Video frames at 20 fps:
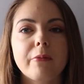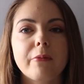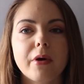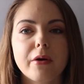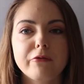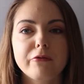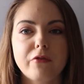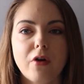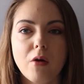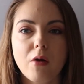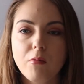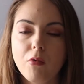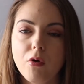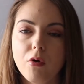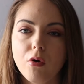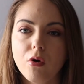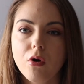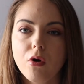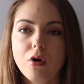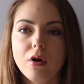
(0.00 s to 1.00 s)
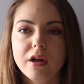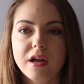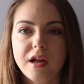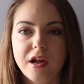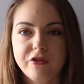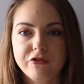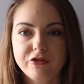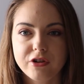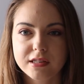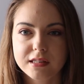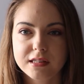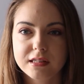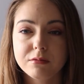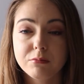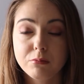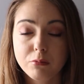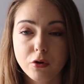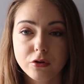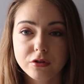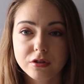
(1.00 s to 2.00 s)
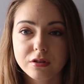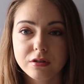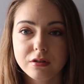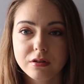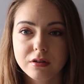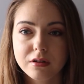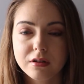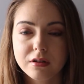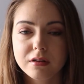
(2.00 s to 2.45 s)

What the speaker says: but I'm far more interested in modern